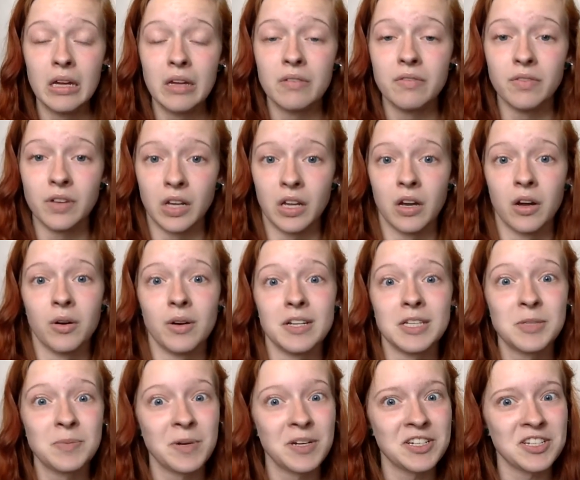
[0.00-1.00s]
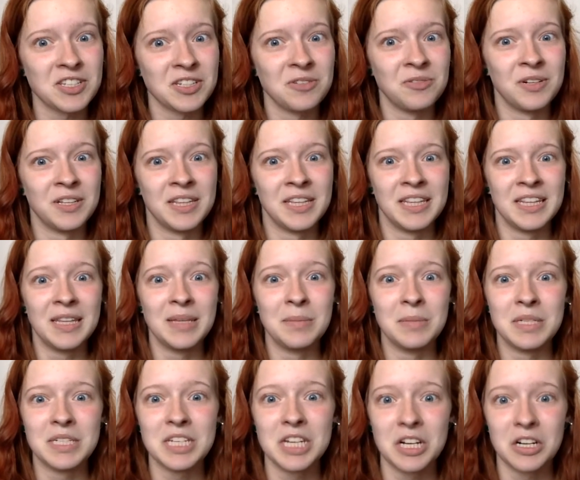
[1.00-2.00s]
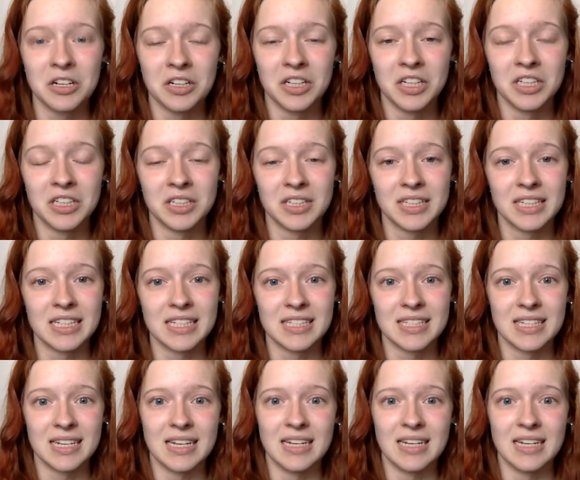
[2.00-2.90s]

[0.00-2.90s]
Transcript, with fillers: video, especially when the material is